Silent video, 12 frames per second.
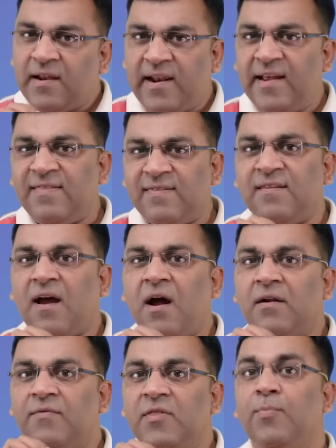Let's
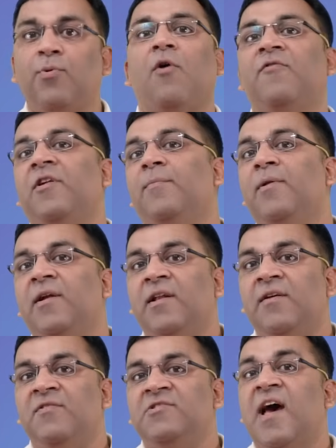start with
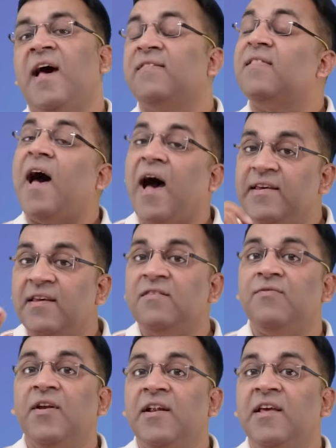profitability, which has the highest
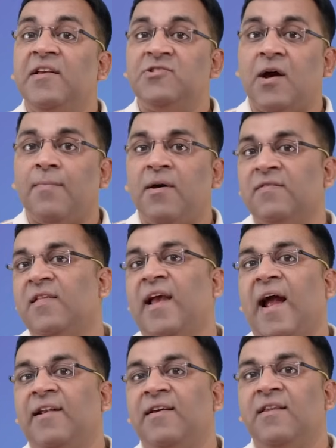weightage amongst the
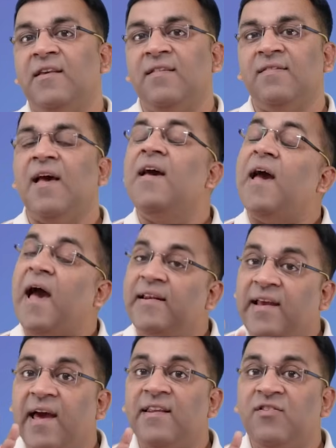categories and
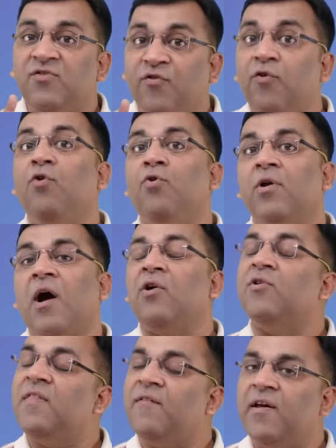carries 4 out
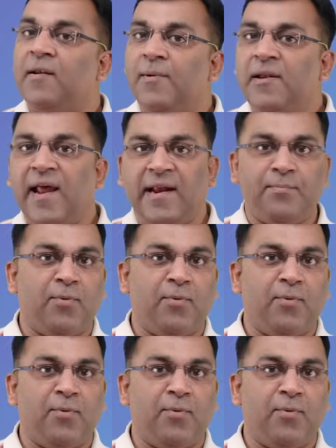of the available 9